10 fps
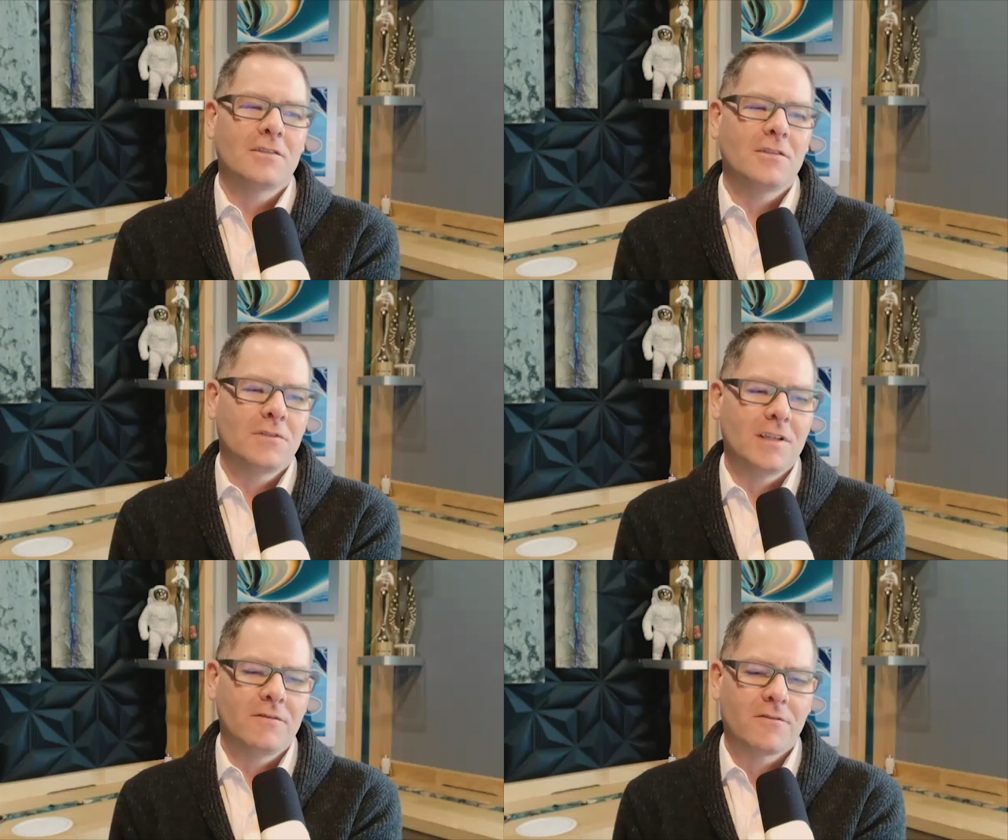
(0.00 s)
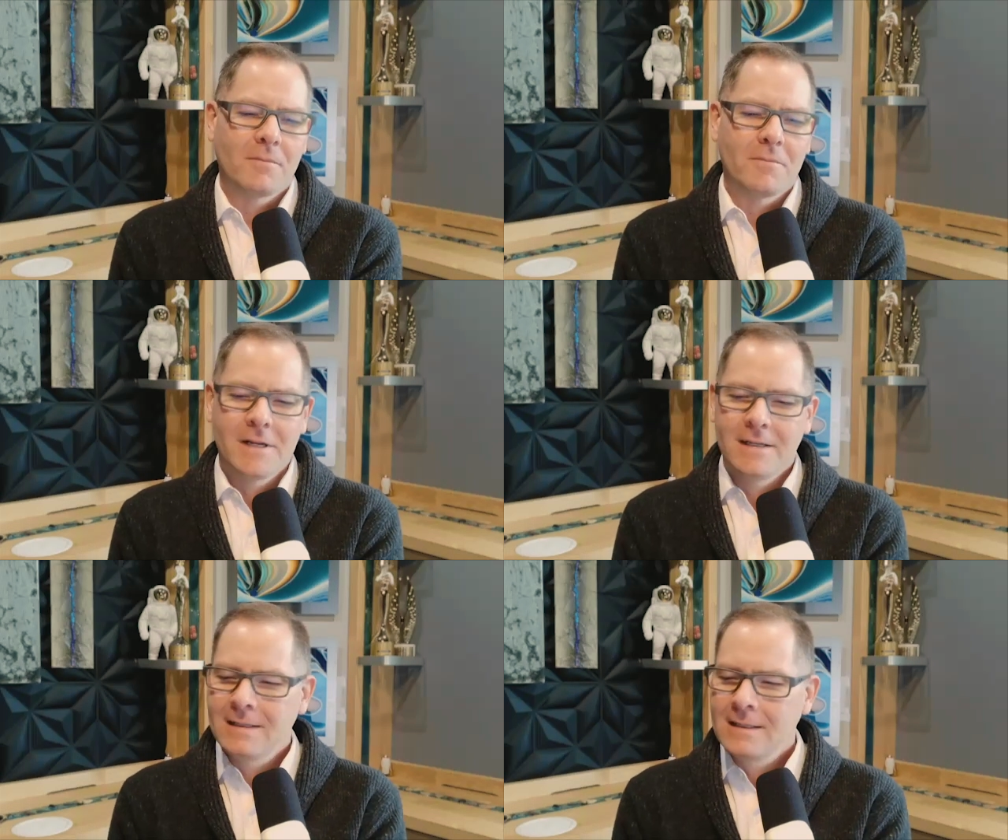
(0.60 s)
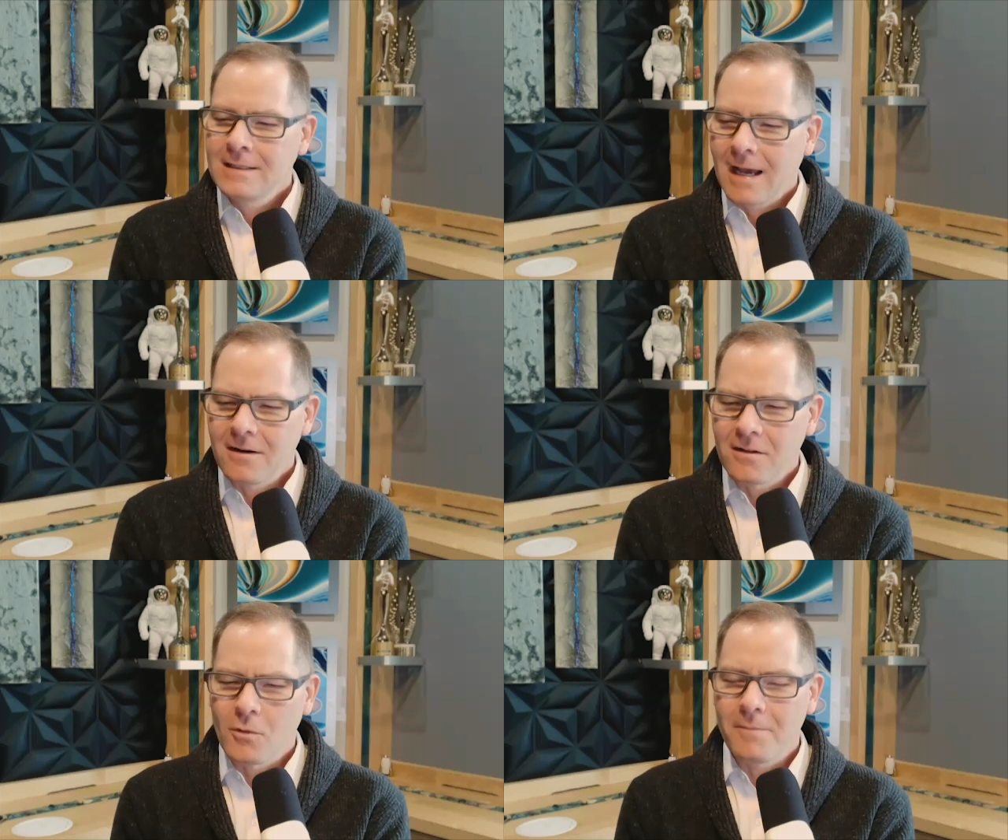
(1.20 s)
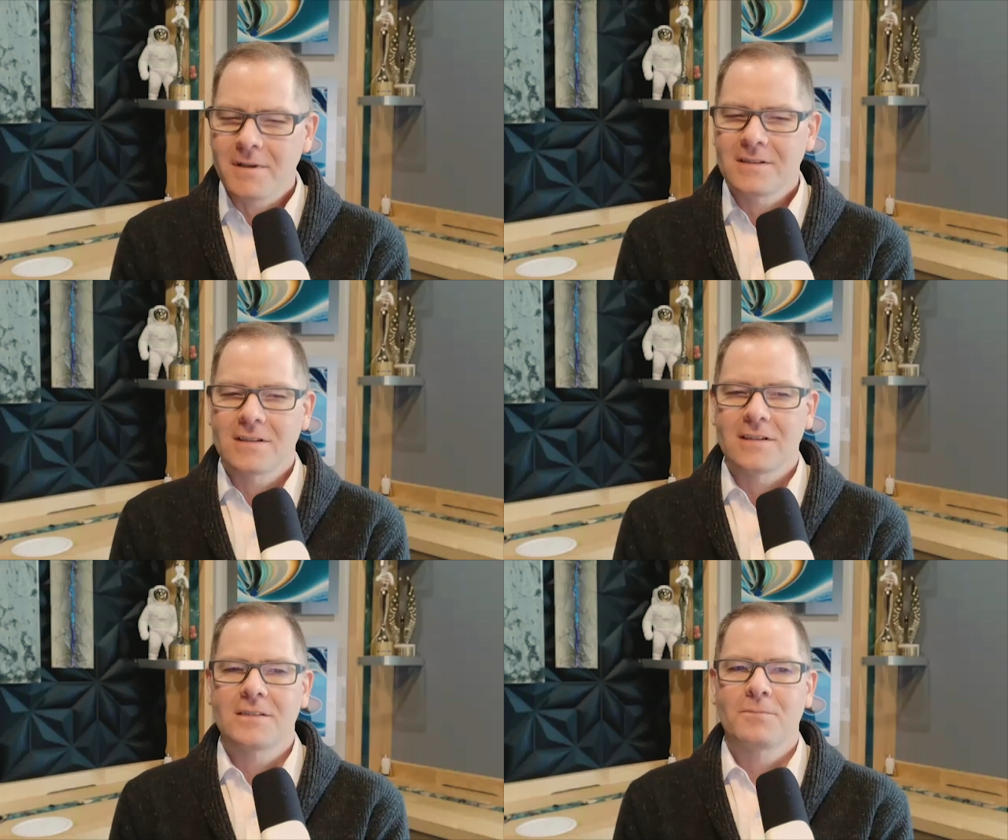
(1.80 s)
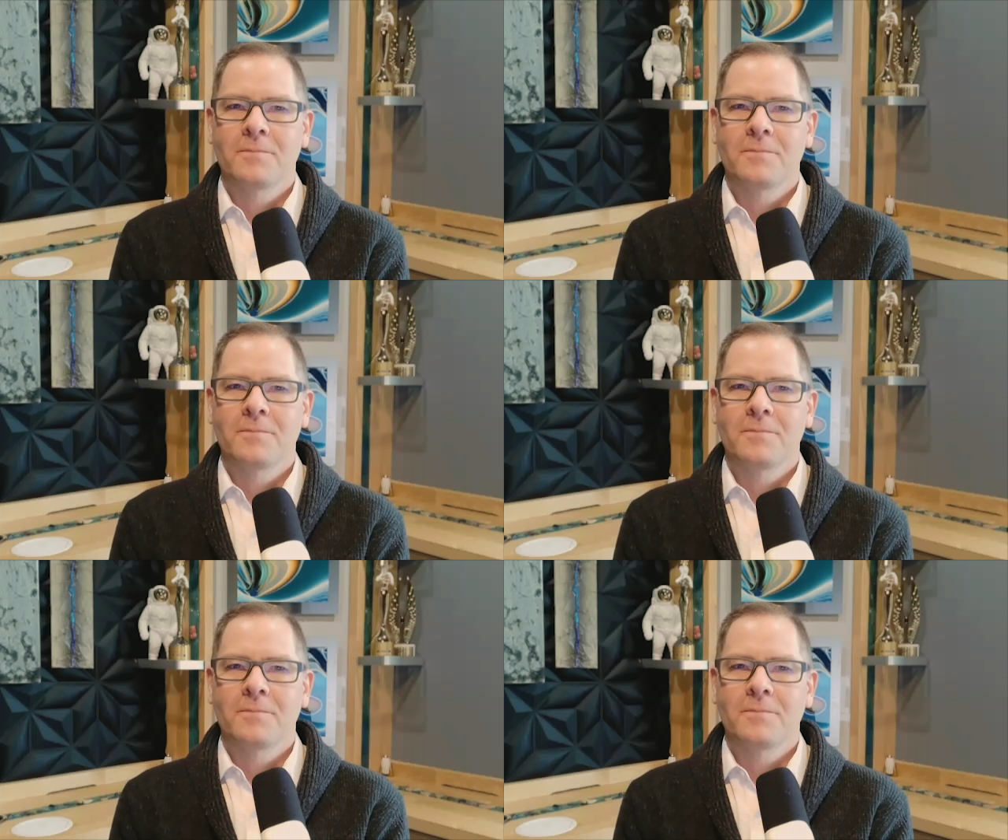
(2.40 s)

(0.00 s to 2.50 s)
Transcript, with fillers: you've seen from, I don't know, the way businesses